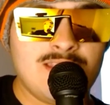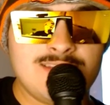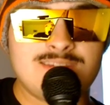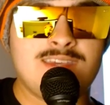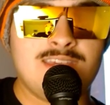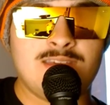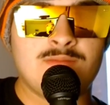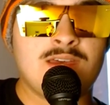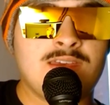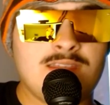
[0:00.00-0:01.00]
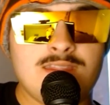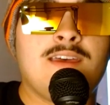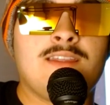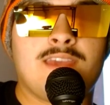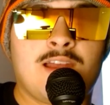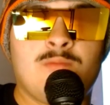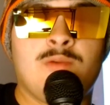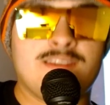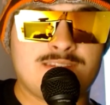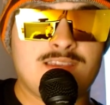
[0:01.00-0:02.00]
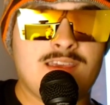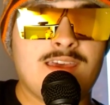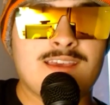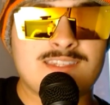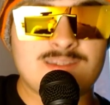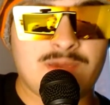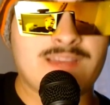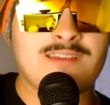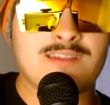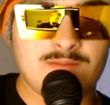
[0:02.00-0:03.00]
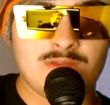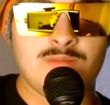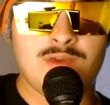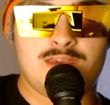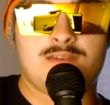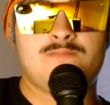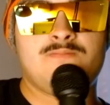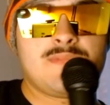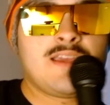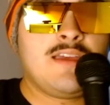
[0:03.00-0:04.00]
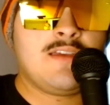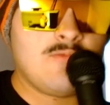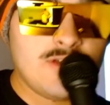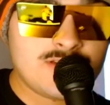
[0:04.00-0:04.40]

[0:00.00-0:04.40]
the team that everybody's expecting them to be? We